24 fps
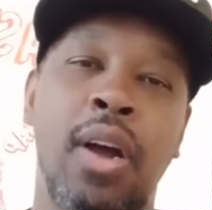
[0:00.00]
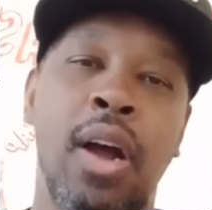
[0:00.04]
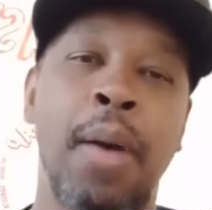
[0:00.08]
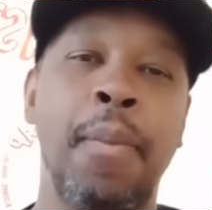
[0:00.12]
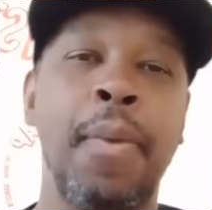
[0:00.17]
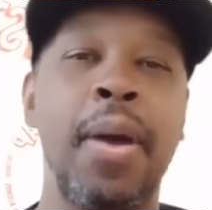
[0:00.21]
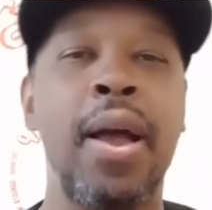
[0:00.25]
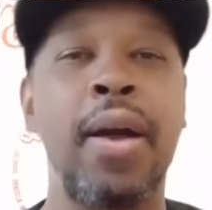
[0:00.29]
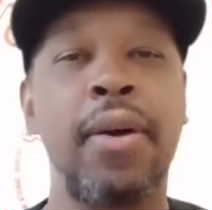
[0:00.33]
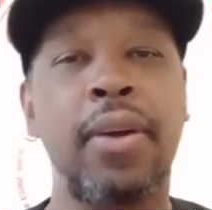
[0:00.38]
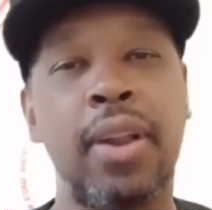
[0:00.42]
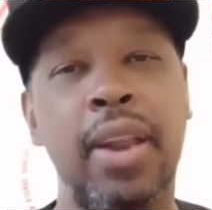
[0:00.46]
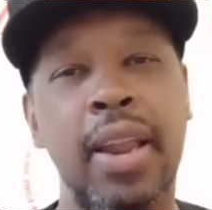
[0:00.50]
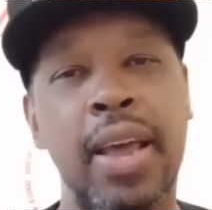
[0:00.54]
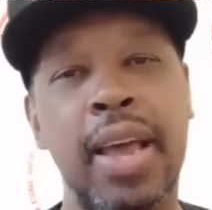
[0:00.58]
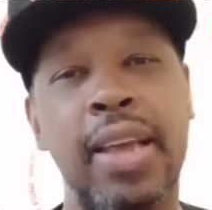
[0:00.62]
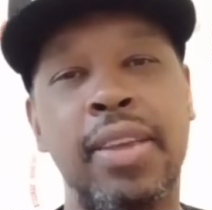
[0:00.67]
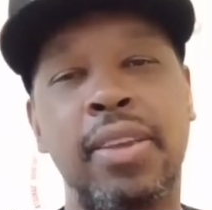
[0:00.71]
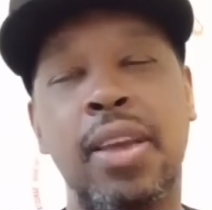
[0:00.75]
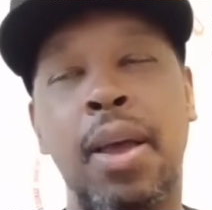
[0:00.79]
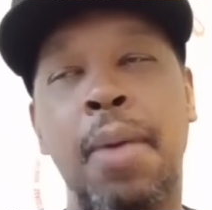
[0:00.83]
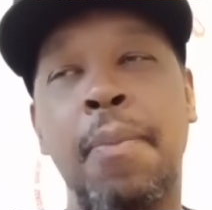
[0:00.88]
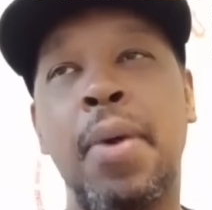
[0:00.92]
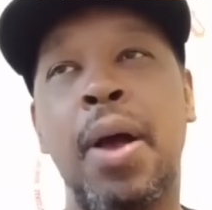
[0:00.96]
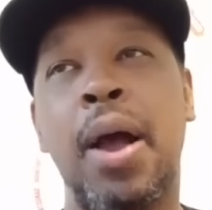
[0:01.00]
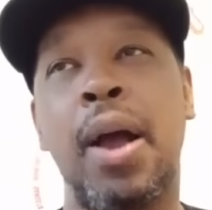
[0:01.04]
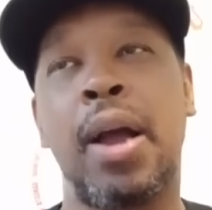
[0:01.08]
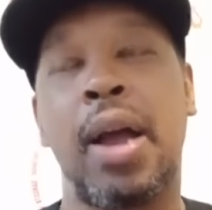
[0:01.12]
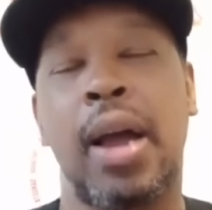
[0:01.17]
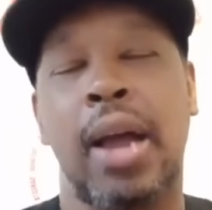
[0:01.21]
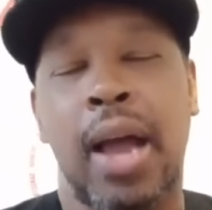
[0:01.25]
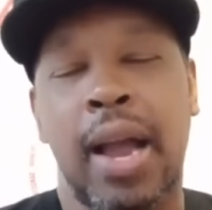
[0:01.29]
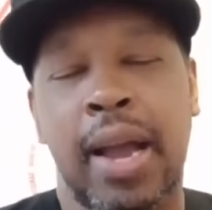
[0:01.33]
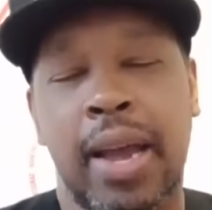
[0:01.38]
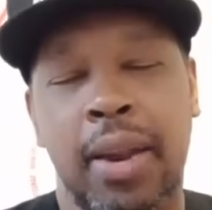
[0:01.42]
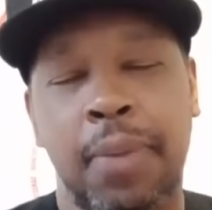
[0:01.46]
I'm going to have class.
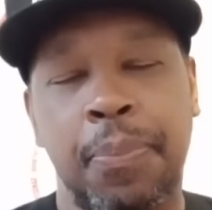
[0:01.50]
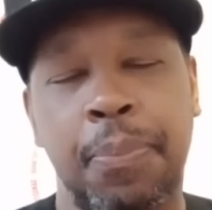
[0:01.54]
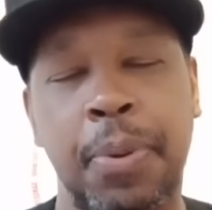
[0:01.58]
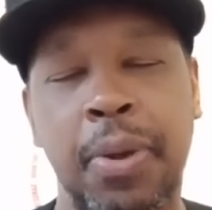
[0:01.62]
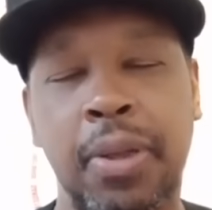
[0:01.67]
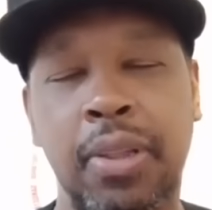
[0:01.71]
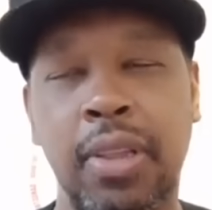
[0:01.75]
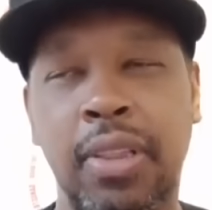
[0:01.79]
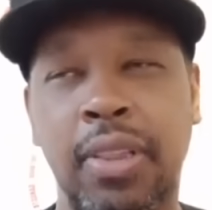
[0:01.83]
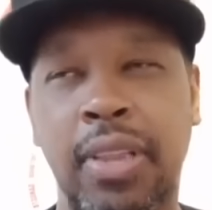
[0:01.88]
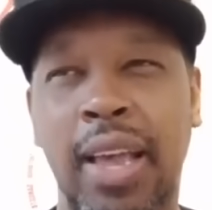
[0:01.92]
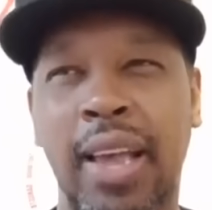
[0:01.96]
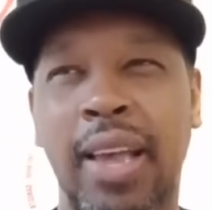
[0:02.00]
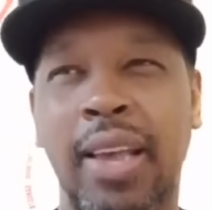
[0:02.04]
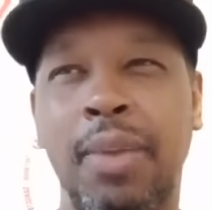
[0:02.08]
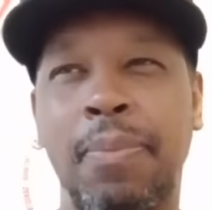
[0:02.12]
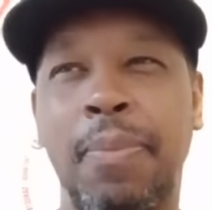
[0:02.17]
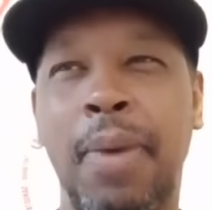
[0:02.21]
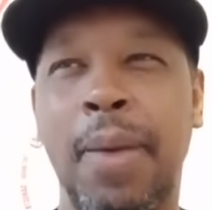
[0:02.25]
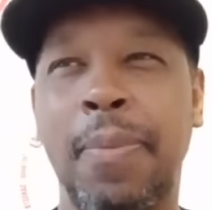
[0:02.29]
I got to pick the days,